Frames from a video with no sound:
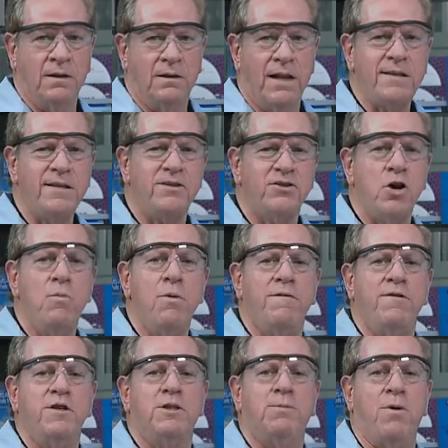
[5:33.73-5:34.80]
Let's assume we've
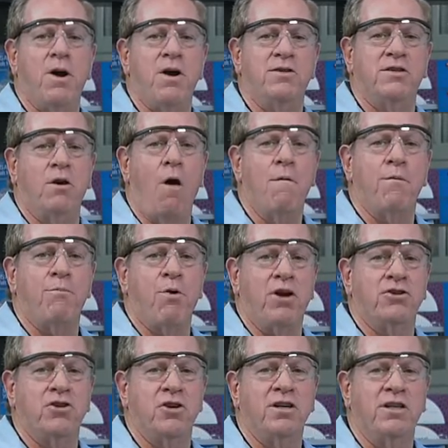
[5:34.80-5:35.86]
experienced an
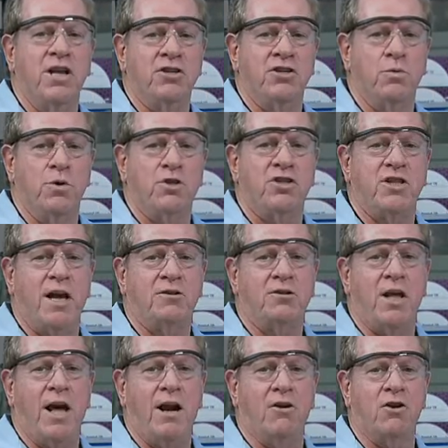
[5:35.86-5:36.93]
overpressure condition which shuts
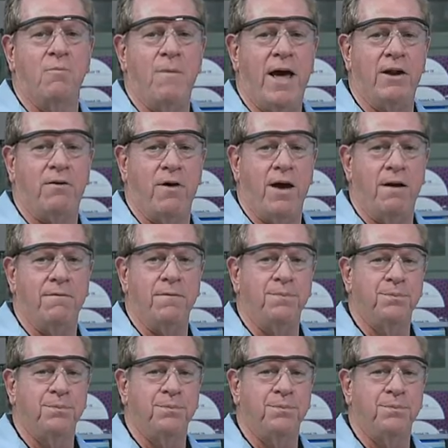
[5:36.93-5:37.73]
down our chromatograph.